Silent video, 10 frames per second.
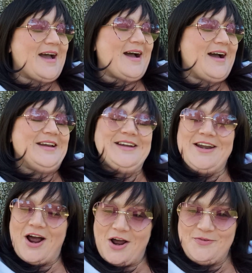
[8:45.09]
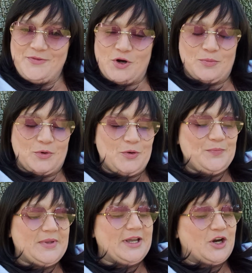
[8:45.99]
Nonverbal
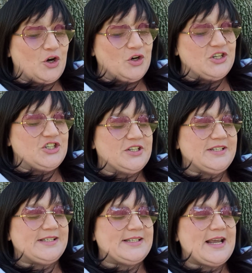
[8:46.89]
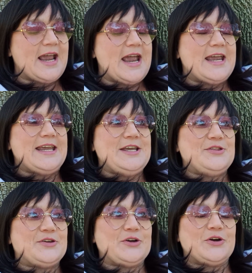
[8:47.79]
encourages
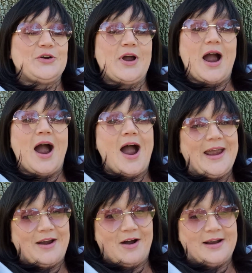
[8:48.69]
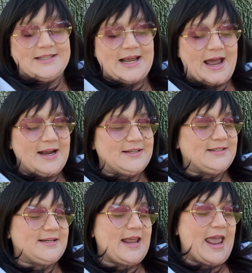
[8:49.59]
either eye
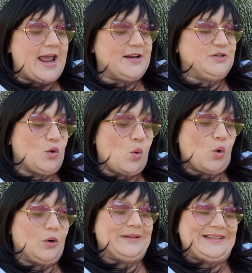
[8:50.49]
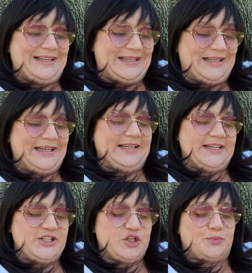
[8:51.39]
contact and or leaning
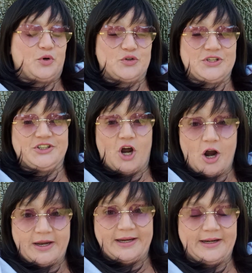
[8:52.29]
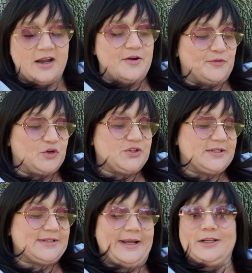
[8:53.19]
into the person talking
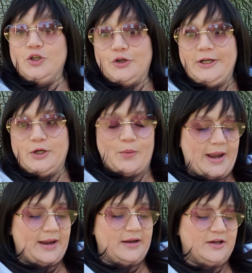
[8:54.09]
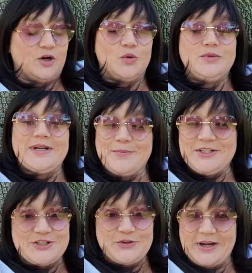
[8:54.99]
versus like looking away,
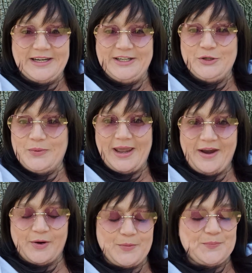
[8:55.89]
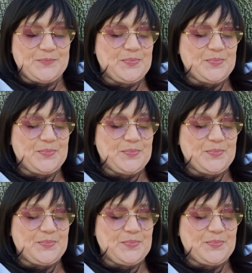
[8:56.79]
demonstrating you care.